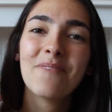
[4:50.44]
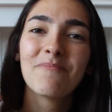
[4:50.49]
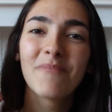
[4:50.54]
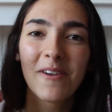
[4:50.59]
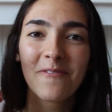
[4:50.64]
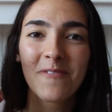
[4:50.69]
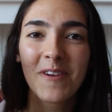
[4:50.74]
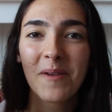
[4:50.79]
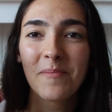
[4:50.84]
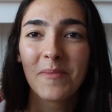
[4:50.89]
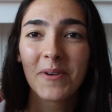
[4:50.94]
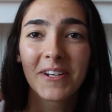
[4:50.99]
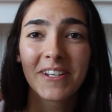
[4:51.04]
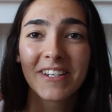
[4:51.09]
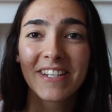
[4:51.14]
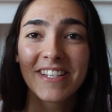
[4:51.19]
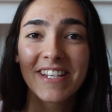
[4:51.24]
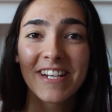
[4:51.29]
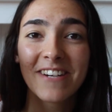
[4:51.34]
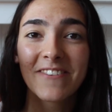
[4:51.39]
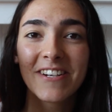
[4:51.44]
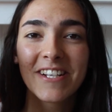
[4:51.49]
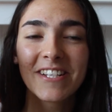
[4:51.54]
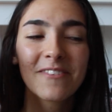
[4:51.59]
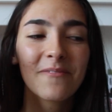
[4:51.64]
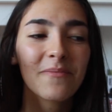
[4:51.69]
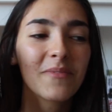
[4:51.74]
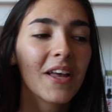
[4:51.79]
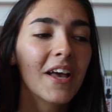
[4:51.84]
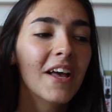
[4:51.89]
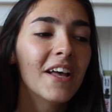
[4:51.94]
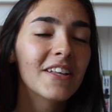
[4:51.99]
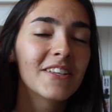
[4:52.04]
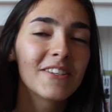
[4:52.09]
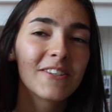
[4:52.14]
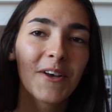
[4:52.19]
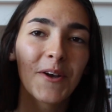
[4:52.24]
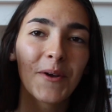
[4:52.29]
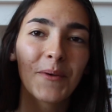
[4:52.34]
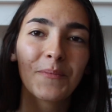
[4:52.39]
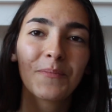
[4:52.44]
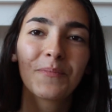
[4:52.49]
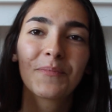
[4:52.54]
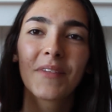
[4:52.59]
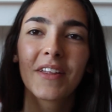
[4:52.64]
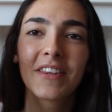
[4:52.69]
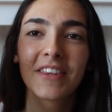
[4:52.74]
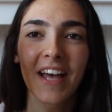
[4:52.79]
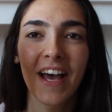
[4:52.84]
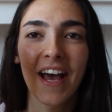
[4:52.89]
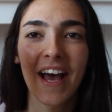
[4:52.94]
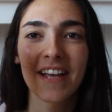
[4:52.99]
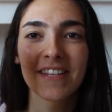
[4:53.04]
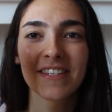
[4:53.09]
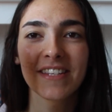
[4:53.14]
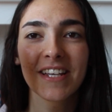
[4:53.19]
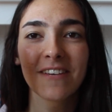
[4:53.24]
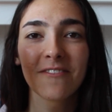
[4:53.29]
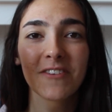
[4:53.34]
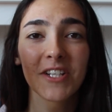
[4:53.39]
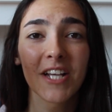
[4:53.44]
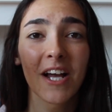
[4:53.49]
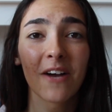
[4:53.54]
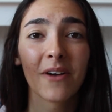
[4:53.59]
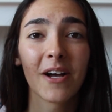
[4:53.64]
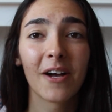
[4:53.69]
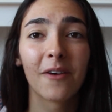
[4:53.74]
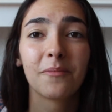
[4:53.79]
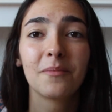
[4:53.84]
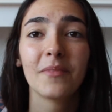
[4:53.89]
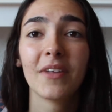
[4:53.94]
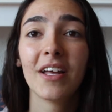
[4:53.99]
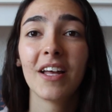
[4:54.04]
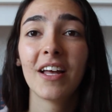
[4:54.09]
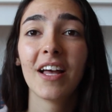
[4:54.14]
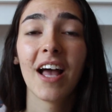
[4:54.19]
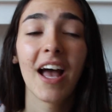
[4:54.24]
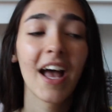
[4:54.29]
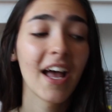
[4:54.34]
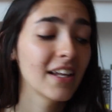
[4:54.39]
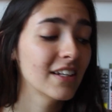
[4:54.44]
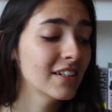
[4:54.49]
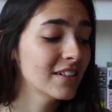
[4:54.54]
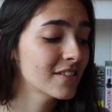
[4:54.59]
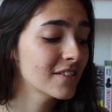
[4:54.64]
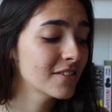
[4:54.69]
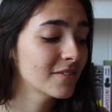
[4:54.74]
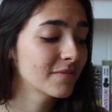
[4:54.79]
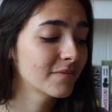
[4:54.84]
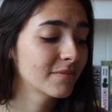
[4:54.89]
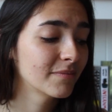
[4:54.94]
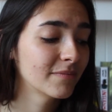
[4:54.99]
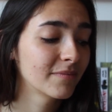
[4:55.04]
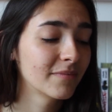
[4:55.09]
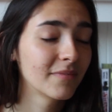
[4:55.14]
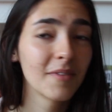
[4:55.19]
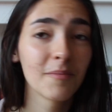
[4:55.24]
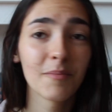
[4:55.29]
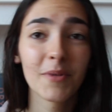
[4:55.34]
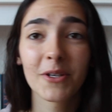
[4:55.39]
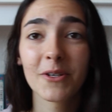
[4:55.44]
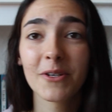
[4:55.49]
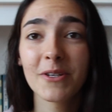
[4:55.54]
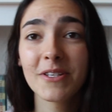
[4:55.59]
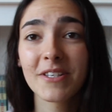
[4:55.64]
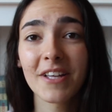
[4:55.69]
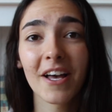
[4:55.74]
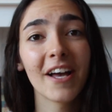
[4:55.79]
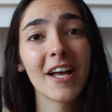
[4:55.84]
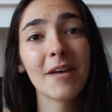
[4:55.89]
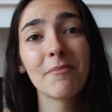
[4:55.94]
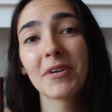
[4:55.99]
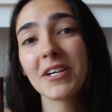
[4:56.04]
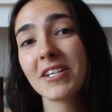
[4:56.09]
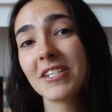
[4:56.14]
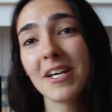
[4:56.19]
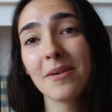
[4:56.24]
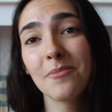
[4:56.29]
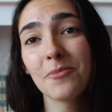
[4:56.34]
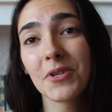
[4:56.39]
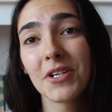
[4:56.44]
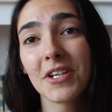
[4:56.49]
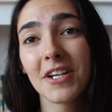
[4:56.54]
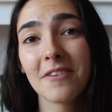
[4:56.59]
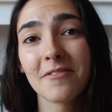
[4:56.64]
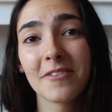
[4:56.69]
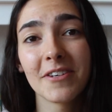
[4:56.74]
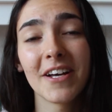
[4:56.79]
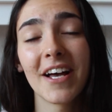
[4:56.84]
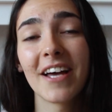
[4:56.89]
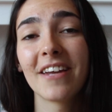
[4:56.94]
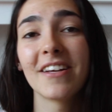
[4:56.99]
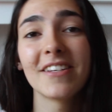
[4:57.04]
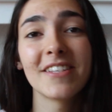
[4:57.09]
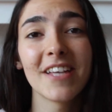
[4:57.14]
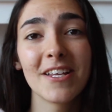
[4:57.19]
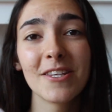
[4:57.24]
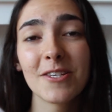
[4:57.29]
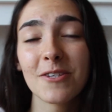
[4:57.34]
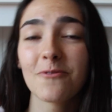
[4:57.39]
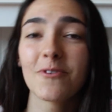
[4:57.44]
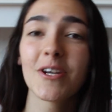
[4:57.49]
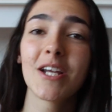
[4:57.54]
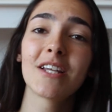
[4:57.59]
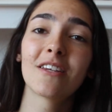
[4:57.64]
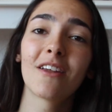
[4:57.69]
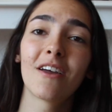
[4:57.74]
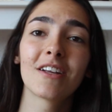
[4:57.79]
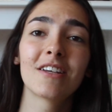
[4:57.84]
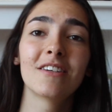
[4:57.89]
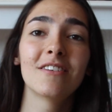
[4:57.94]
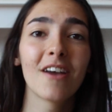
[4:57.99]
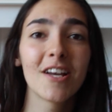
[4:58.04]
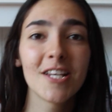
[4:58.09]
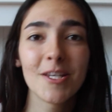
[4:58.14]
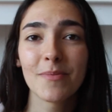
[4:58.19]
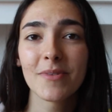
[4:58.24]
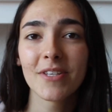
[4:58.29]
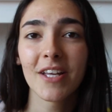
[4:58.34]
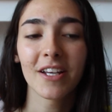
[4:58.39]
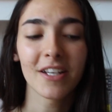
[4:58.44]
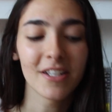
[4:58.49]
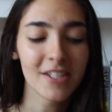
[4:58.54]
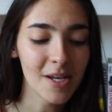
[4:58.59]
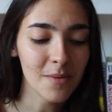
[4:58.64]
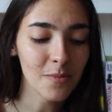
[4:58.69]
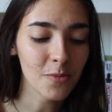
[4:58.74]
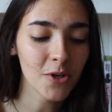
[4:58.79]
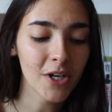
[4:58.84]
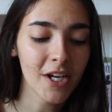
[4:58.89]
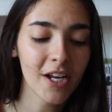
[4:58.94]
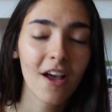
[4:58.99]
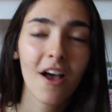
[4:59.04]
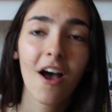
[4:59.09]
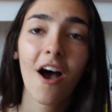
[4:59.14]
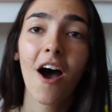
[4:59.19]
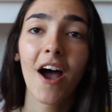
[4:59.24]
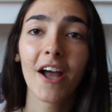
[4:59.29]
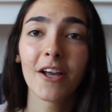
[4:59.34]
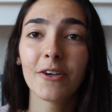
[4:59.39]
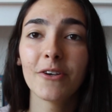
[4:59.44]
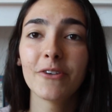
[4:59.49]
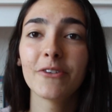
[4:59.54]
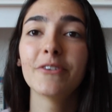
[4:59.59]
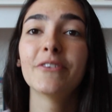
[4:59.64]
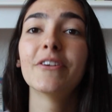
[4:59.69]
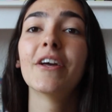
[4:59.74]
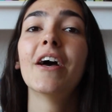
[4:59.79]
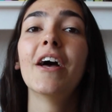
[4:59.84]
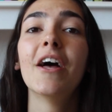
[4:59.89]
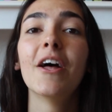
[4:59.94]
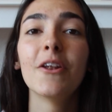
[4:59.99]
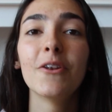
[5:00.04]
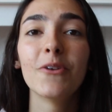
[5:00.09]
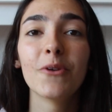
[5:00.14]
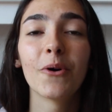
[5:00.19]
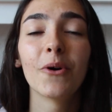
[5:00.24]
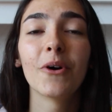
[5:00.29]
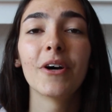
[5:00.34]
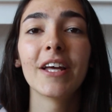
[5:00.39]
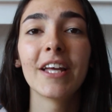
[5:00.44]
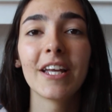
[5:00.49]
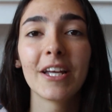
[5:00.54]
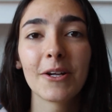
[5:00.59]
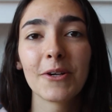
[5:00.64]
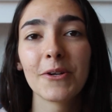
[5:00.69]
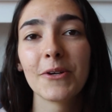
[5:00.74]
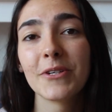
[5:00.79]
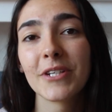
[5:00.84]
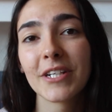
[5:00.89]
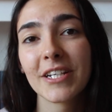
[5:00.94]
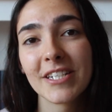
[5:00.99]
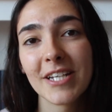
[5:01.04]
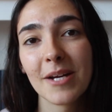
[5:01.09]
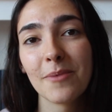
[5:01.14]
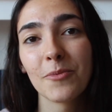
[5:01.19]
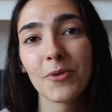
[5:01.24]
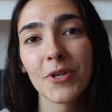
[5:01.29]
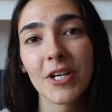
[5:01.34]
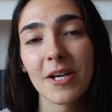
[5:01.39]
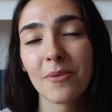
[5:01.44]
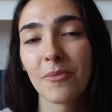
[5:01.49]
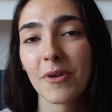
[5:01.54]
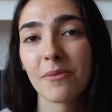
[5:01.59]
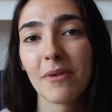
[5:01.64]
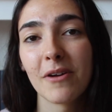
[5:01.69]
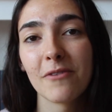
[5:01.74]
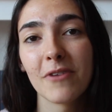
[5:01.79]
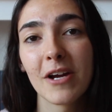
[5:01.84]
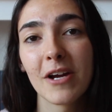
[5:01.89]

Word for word: my favorite book of the series so that has to give a shout out and because I am a contemporary lover and I tend to read like 90% contemporary I couldn't not include a contemporary in one of my